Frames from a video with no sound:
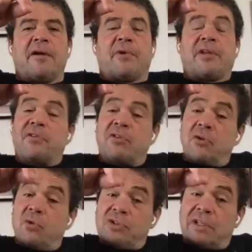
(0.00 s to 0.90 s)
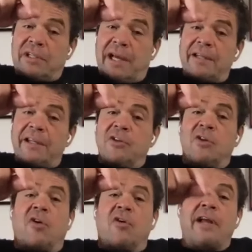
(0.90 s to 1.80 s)
But if you don't lose the tide and
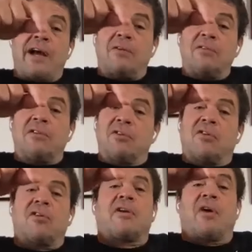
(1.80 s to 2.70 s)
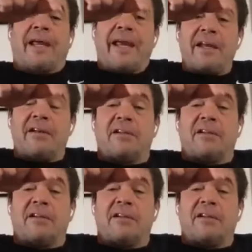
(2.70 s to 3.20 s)
you're going out, you're going to again,